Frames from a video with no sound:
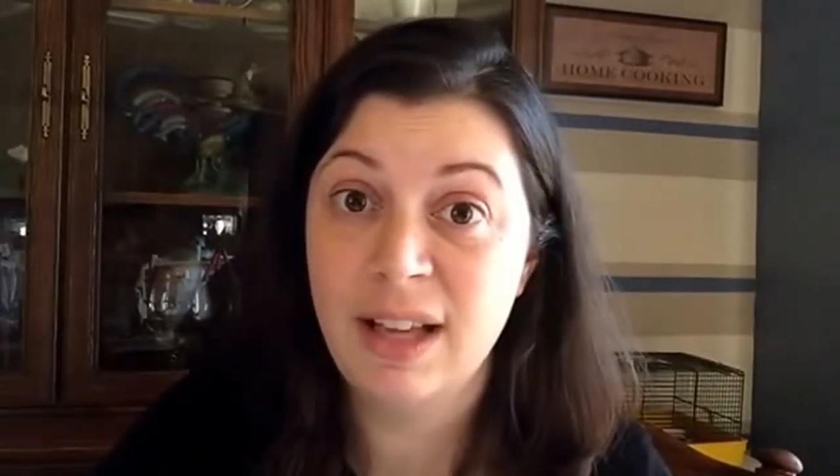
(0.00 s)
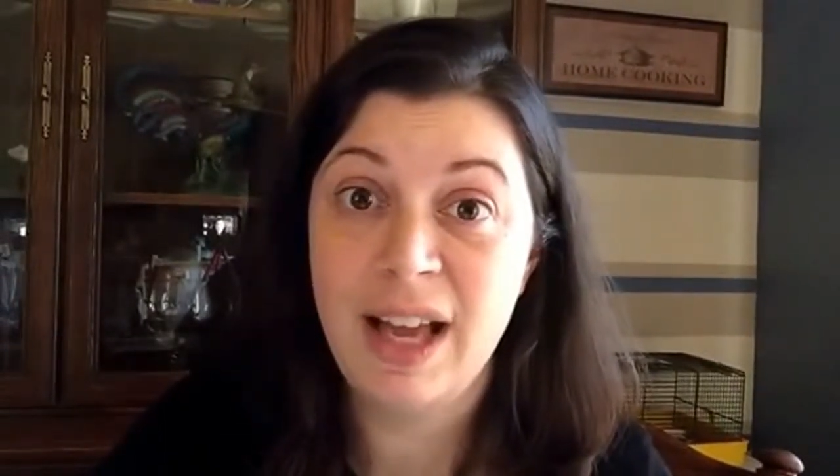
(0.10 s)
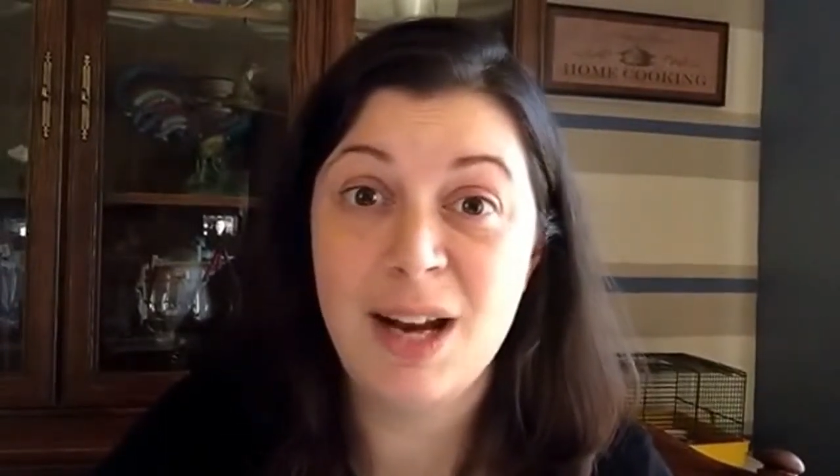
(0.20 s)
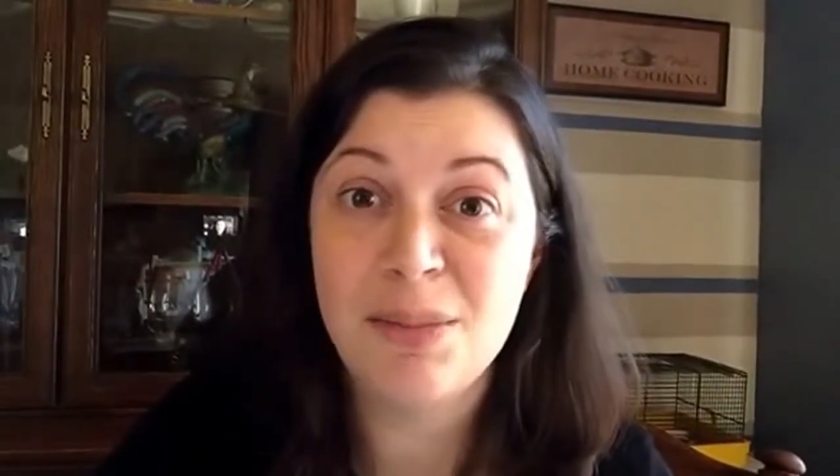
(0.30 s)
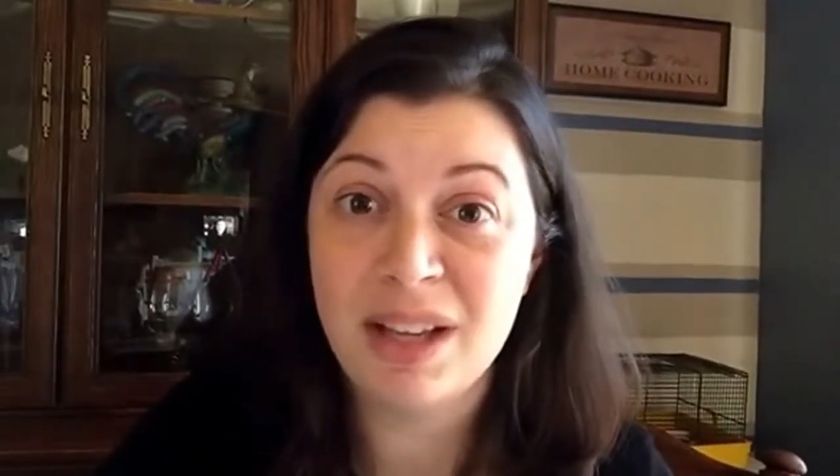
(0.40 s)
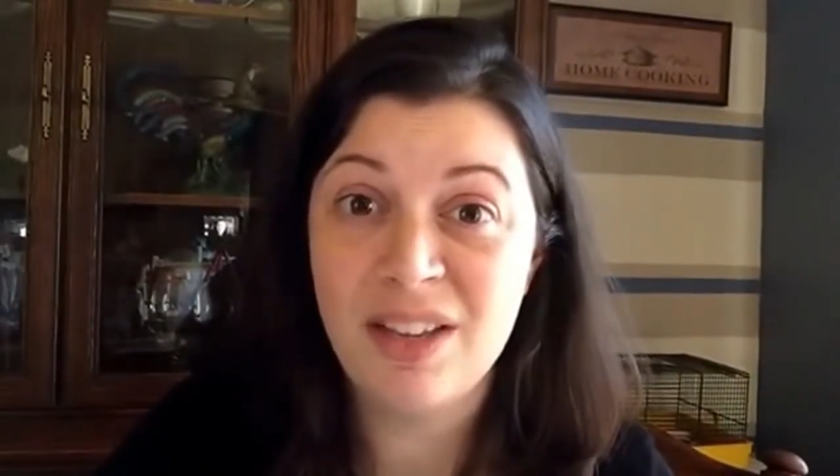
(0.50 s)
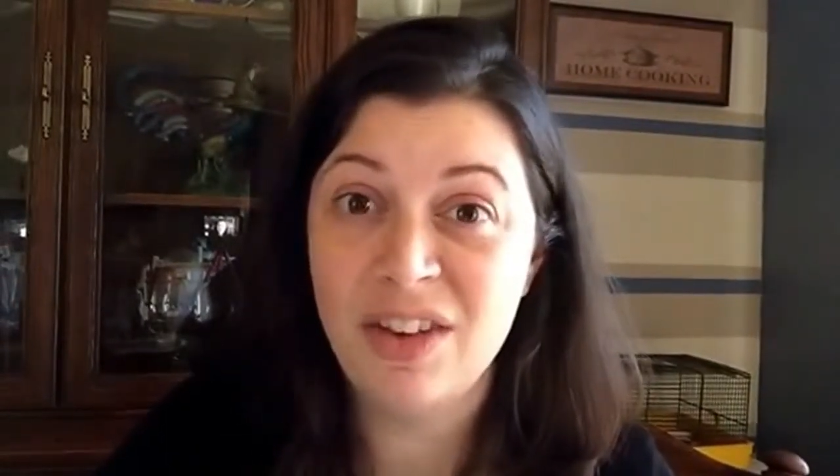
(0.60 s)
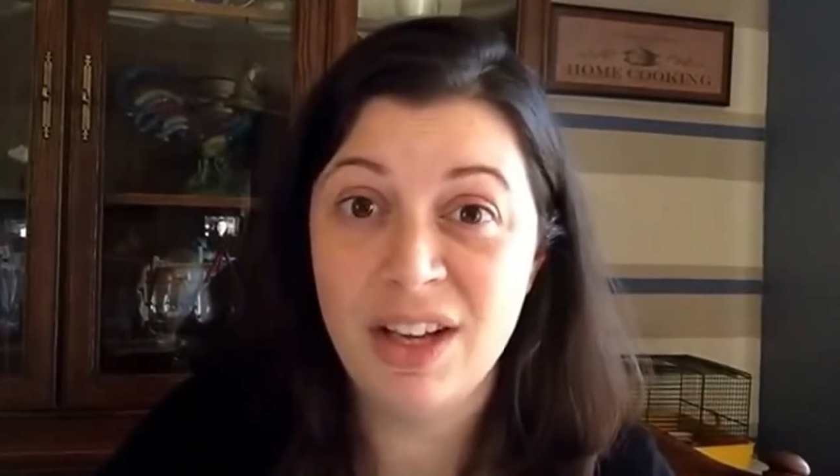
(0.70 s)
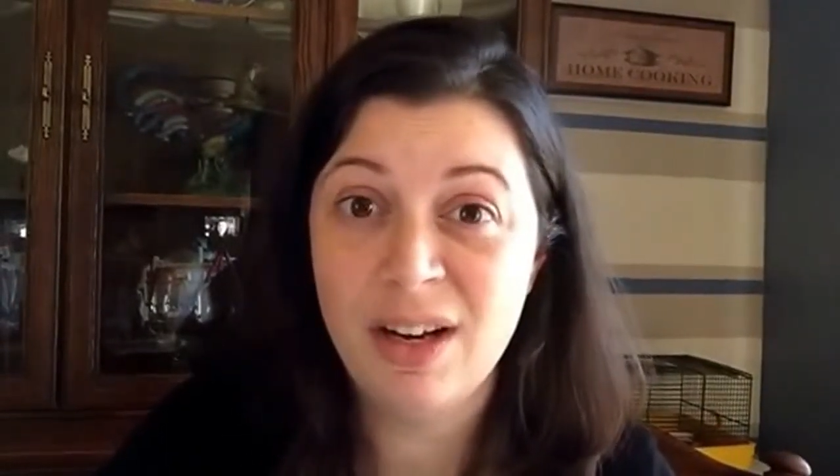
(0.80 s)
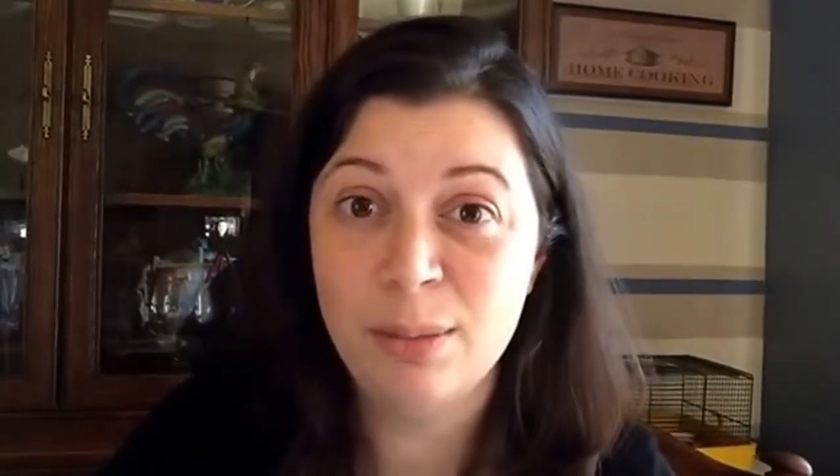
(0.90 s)
And I'm not
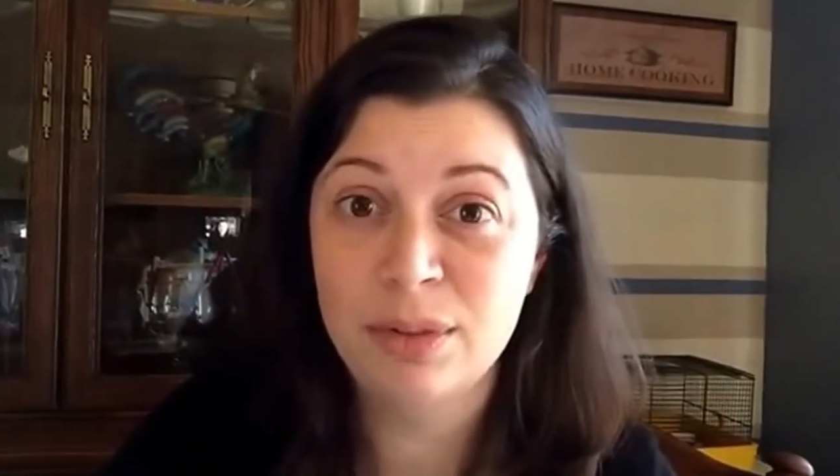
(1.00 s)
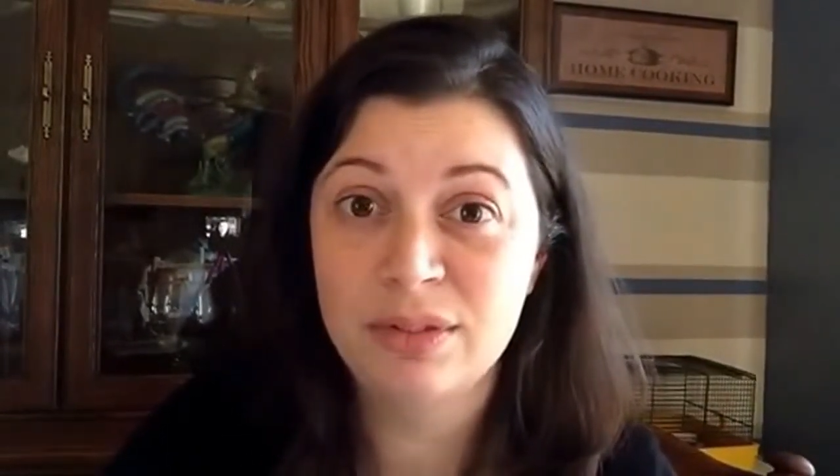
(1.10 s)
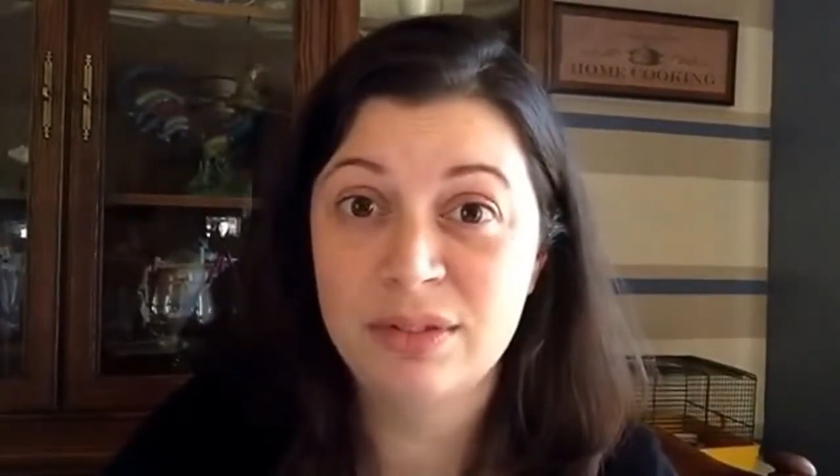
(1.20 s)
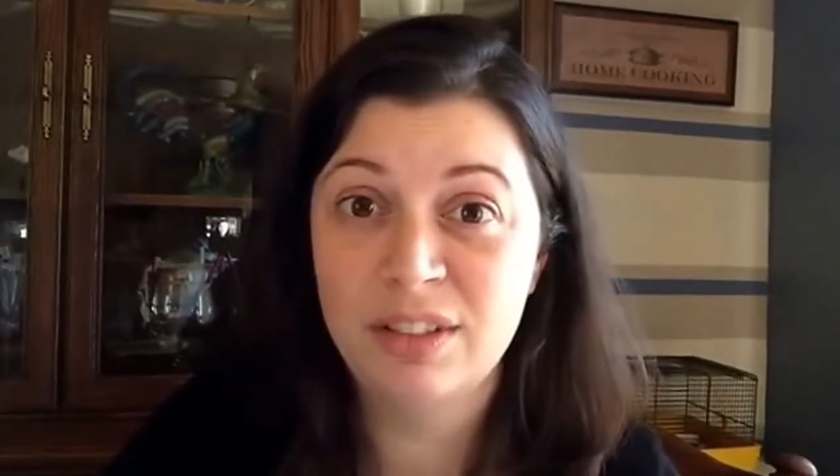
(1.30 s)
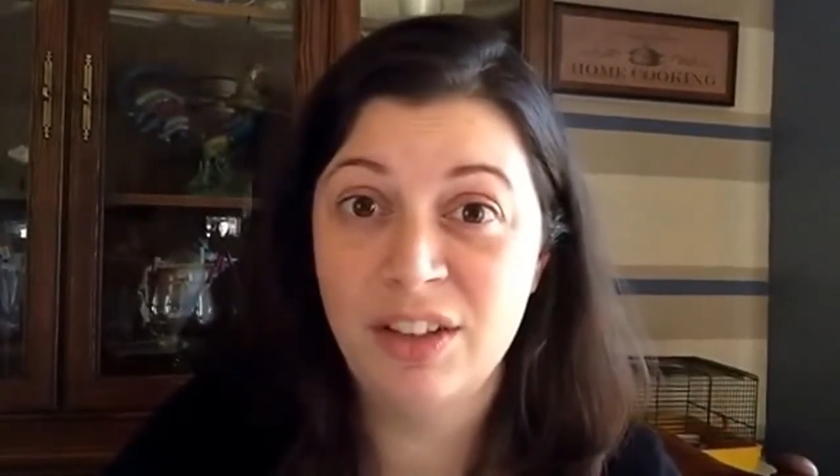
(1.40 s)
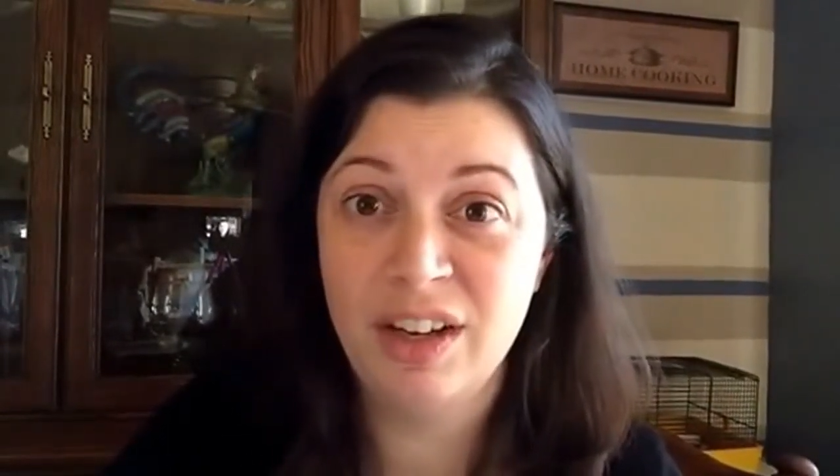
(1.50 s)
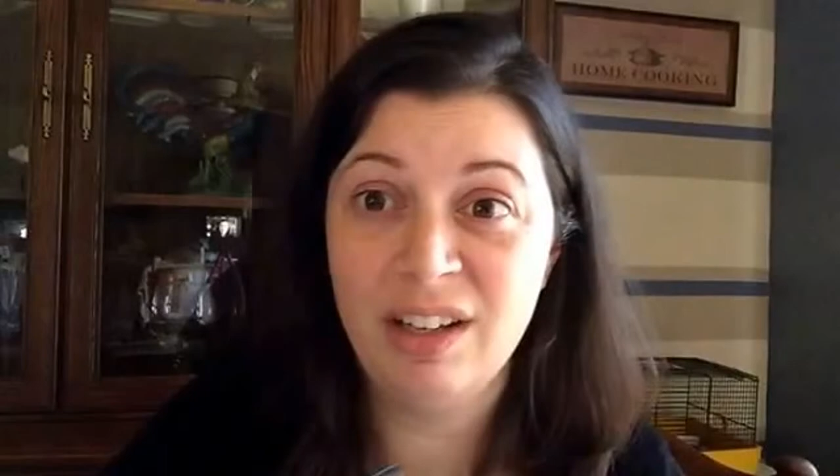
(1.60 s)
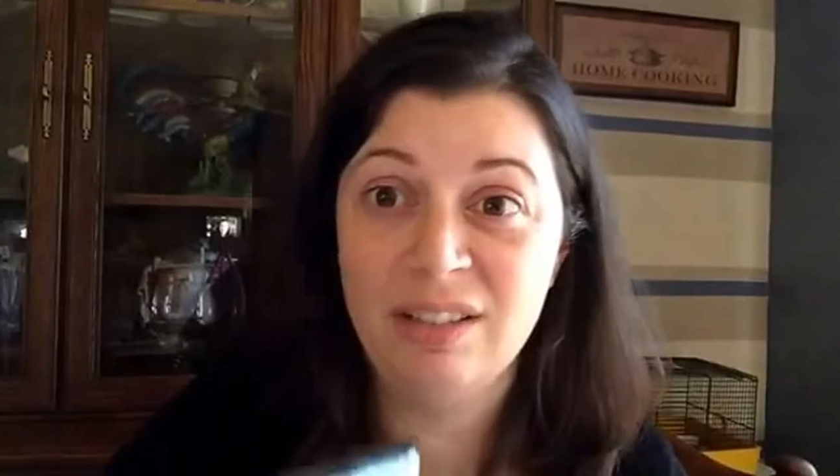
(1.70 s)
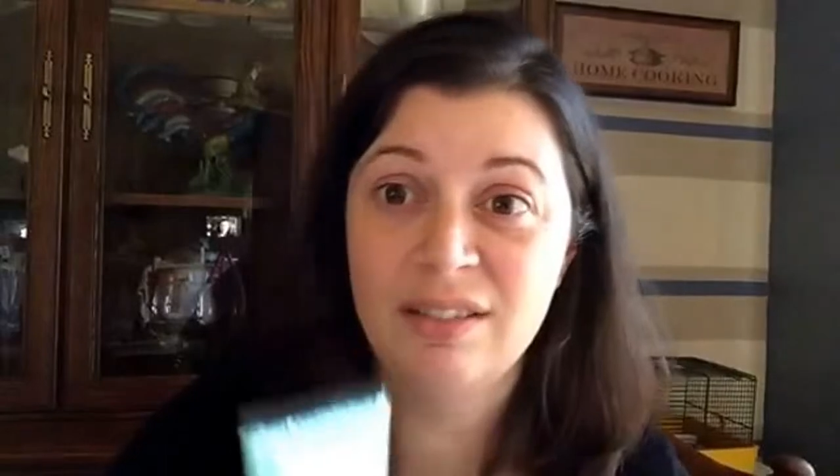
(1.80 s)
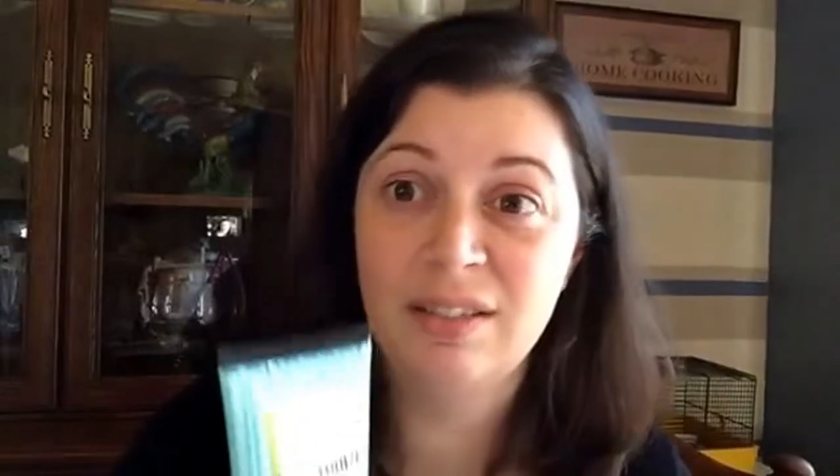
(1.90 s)
giving it up. You ready?